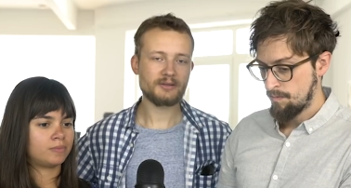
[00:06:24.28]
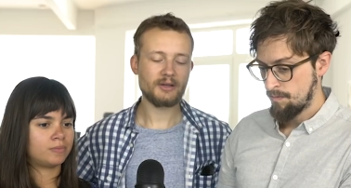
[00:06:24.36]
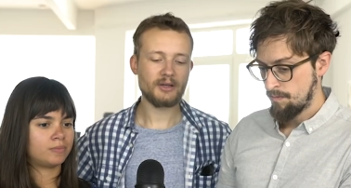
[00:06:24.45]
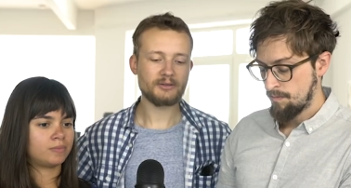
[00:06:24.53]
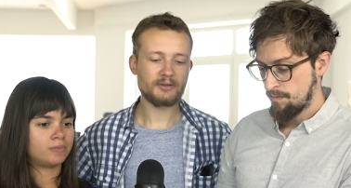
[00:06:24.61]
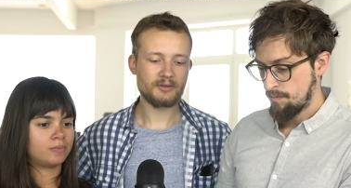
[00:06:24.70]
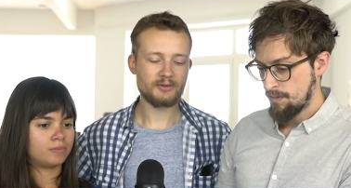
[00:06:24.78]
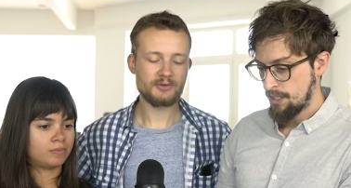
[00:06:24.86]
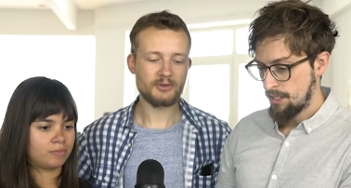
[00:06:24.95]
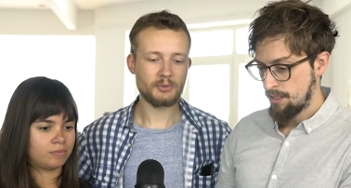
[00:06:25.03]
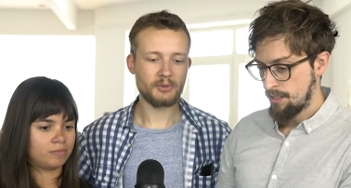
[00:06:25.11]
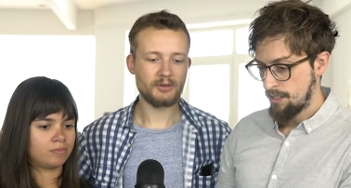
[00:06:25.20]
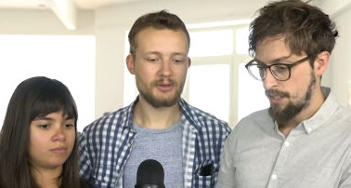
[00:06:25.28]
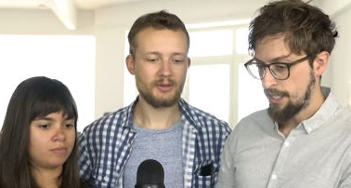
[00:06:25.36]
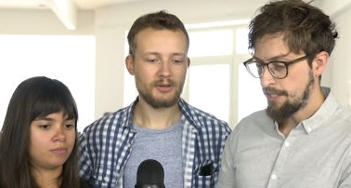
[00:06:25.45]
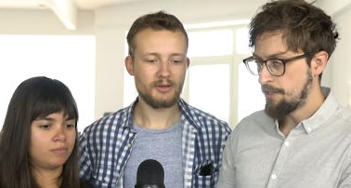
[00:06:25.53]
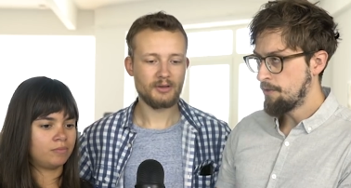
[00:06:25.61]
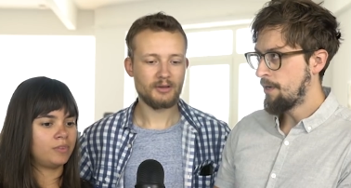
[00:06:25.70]
Speaker 1: styles, and
Speaker 2: so on.
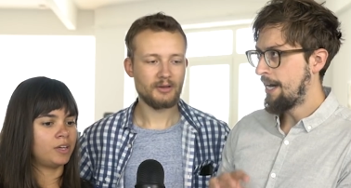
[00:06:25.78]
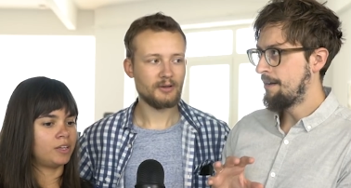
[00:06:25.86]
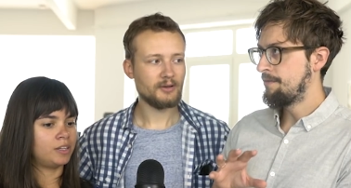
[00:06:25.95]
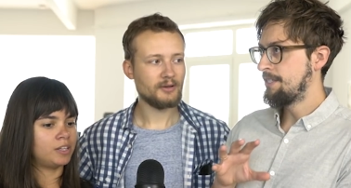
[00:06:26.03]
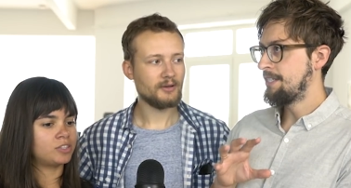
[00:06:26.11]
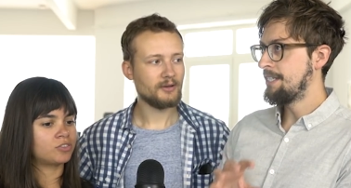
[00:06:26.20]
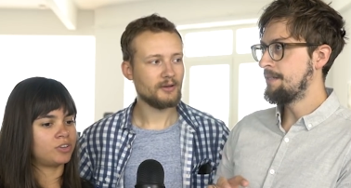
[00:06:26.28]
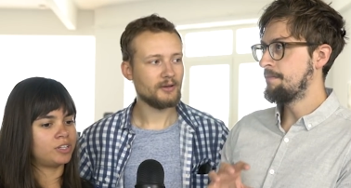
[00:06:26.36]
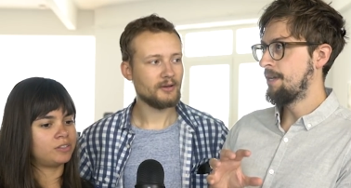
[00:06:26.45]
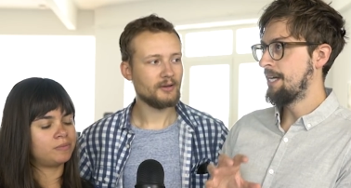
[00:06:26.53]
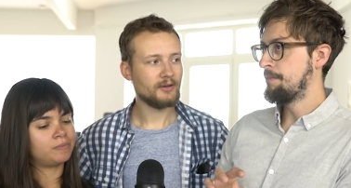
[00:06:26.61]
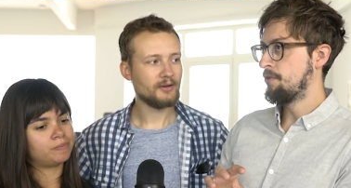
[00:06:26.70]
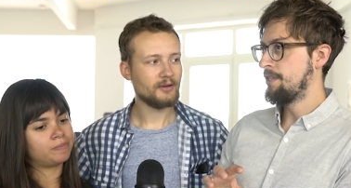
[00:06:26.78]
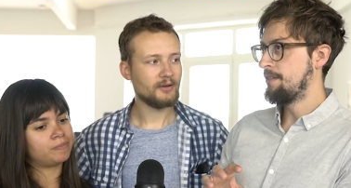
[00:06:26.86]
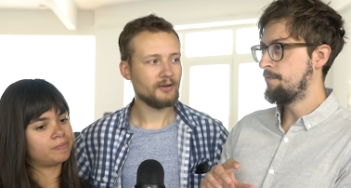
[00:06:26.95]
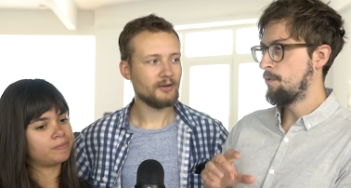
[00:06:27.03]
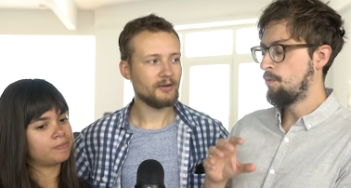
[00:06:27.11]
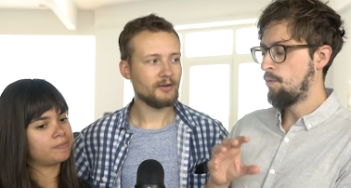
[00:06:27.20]
Can you have a team library
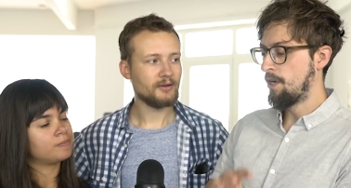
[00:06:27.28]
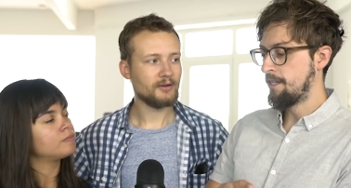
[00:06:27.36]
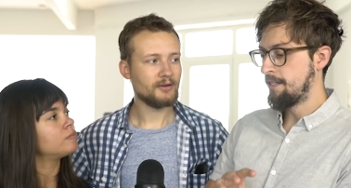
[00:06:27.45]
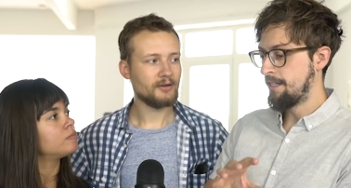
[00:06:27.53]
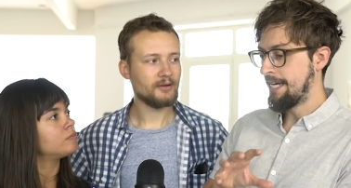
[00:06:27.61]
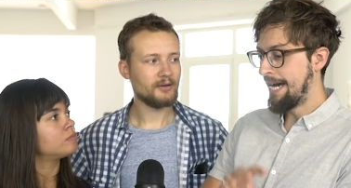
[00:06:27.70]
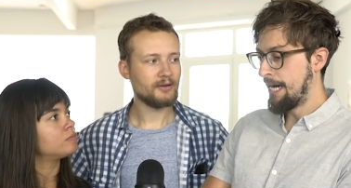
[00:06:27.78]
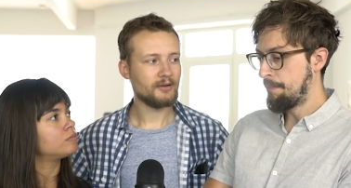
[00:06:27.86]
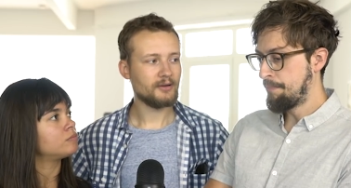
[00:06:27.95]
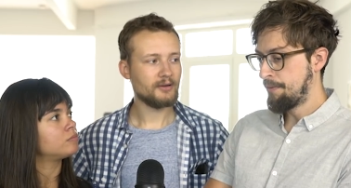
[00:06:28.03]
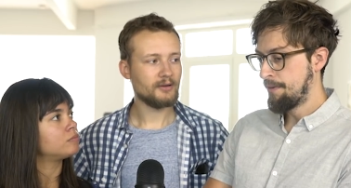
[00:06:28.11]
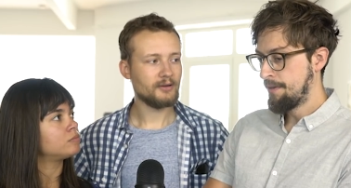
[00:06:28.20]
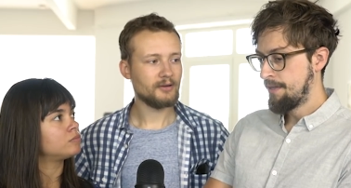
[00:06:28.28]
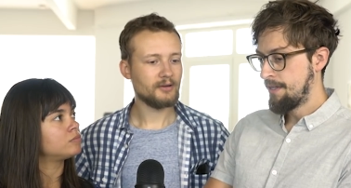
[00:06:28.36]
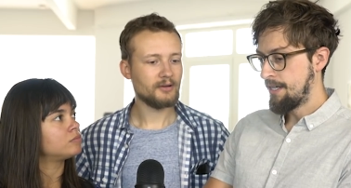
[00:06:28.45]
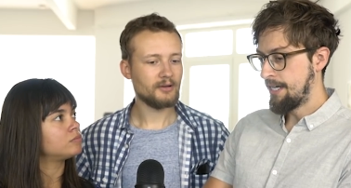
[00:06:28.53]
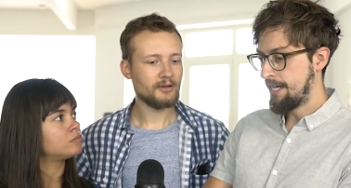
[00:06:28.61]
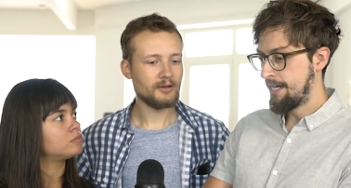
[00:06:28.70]
for one app
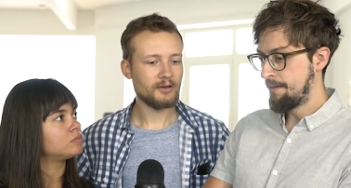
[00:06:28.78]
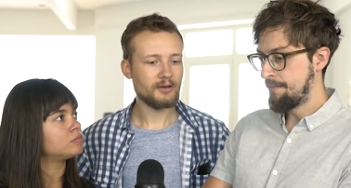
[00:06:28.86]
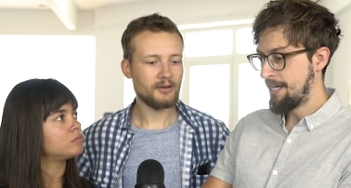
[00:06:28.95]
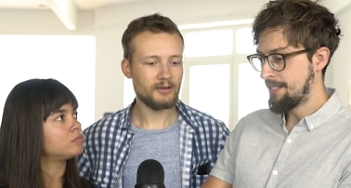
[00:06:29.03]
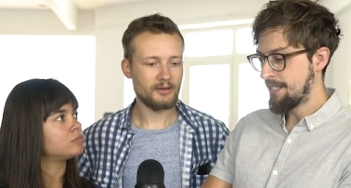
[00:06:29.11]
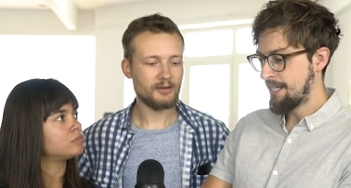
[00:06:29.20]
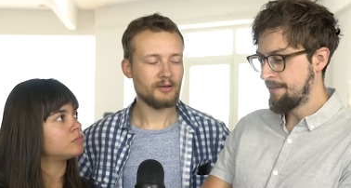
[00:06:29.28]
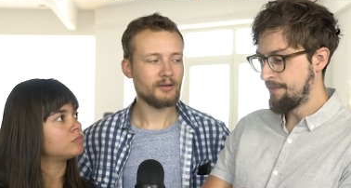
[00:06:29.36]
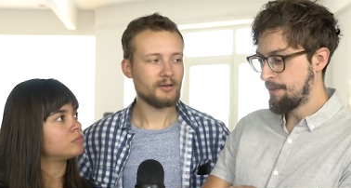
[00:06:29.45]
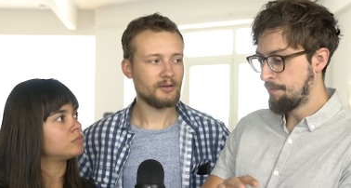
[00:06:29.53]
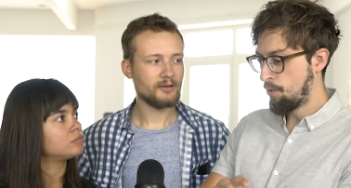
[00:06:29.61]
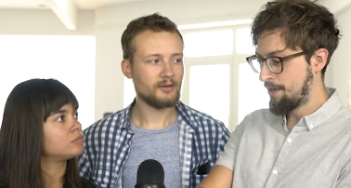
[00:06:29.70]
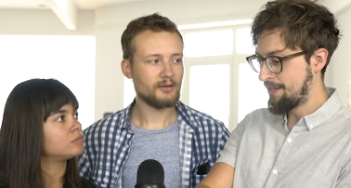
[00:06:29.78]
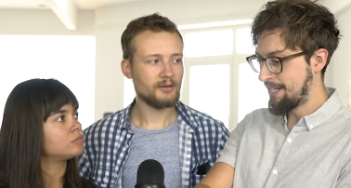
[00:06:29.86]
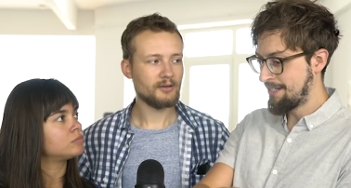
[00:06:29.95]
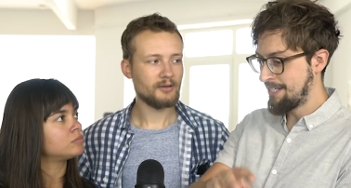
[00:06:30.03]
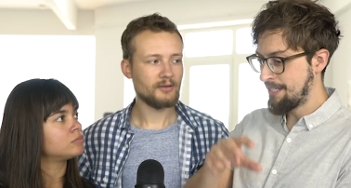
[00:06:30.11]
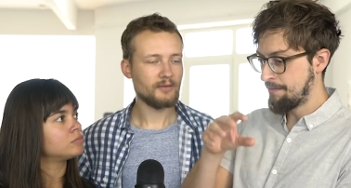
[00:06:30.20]
um, and kind of import
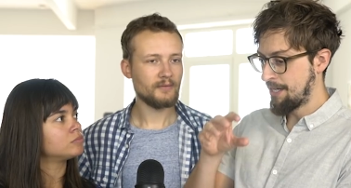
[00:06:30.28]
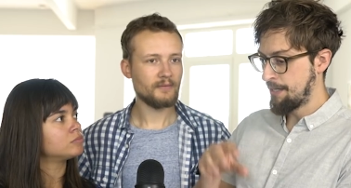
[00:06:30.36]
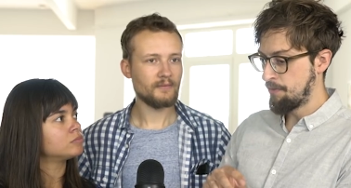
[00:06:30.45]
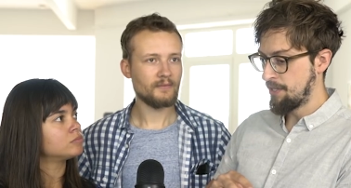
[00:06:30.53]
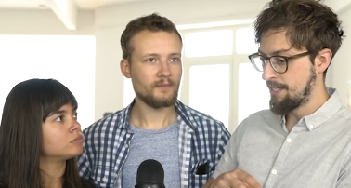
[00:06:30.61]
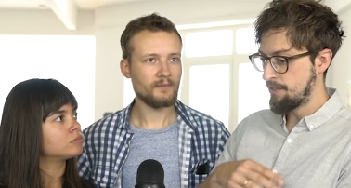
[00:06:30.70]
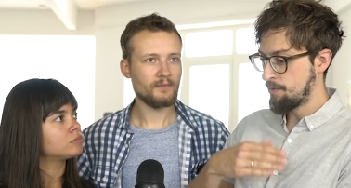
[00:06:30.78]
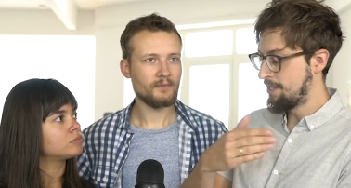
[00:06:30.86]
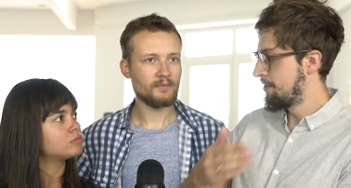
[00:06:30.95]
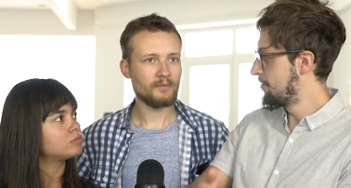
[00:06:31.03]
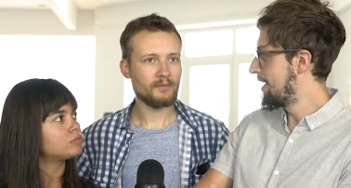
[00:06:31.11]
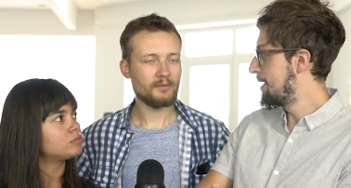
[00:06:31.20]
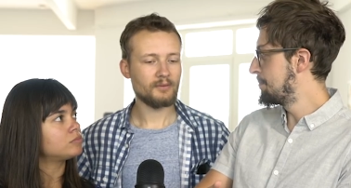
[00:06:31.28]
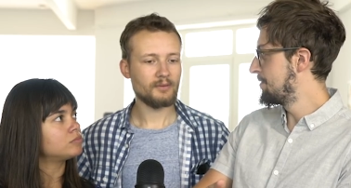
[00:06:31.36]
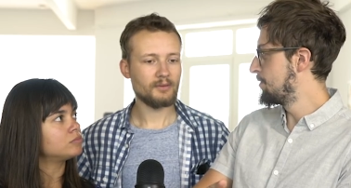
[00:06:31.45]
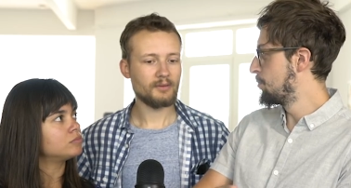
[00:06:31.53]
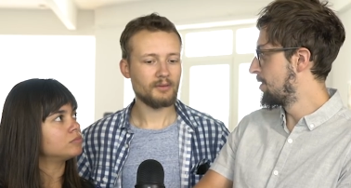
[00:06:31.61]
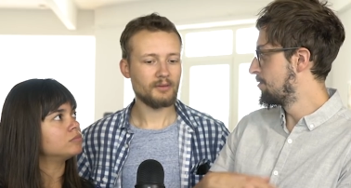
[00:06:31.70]
that team library into another app
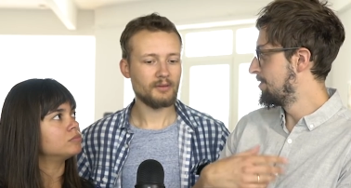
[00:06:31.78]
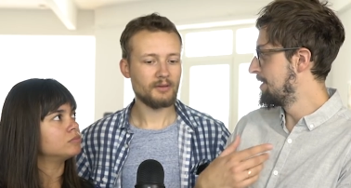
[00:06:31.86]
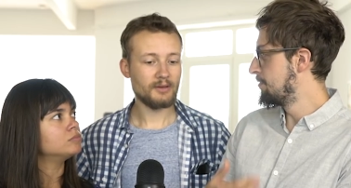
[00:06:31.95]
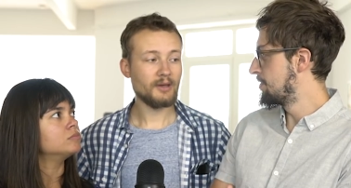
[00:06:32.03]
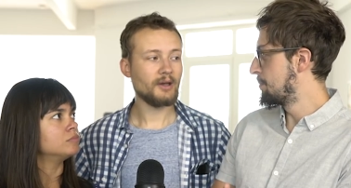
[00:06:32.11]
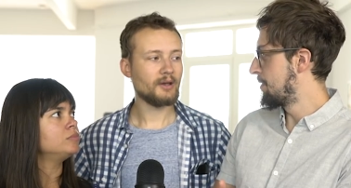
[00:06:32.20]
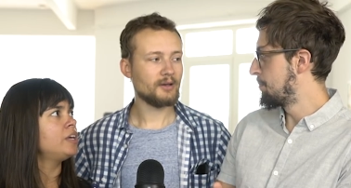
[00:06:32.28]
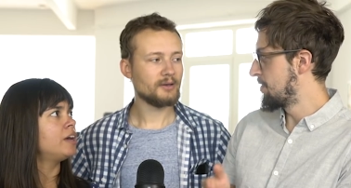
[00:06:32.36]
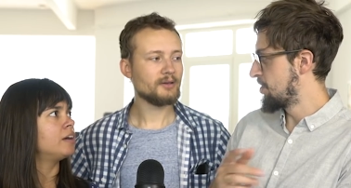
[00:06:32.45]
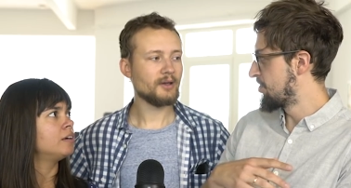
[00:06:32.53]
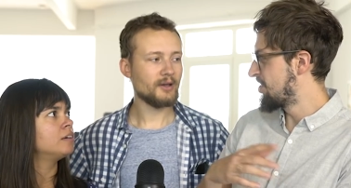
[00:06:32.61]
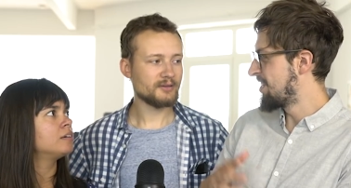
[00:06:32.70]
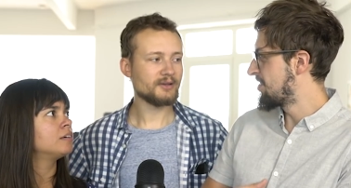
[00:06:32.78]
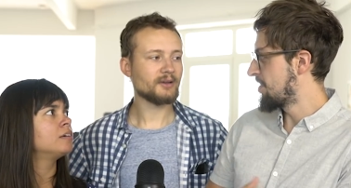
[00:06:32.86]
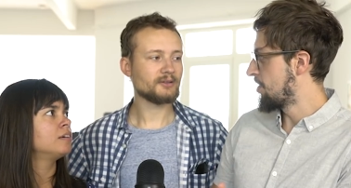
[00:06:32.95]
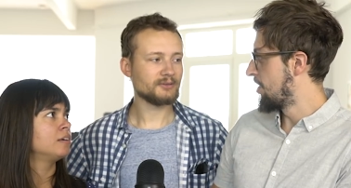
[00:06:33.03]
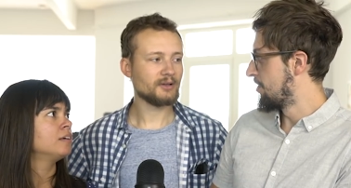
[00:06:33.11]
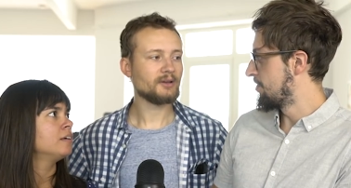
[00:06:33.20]
if you want to reuse yeah. the yeah. but just yeah, change exactly. the
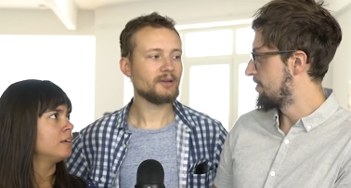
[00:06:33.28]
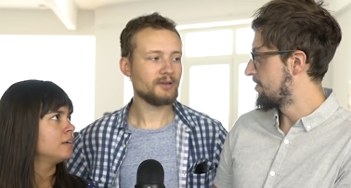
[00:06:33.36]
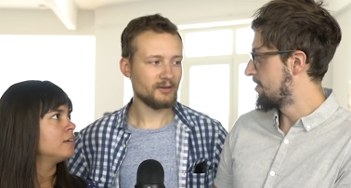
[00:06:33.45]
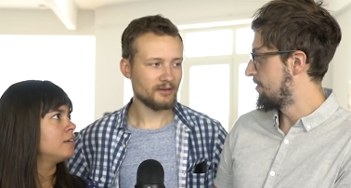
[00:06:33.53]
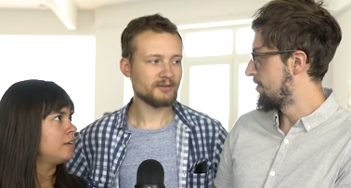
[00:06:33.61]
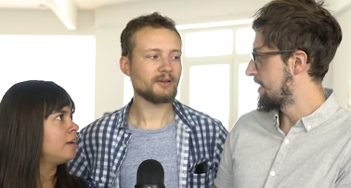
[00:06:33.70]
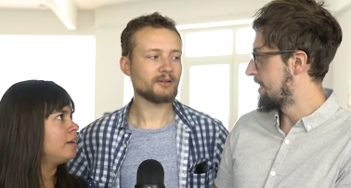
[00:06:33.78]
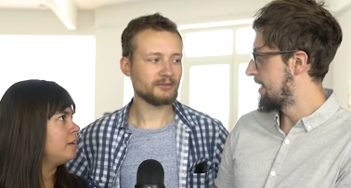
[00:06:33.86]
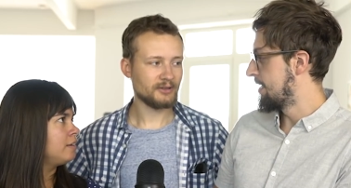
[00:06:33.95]
colors and stuff exactly.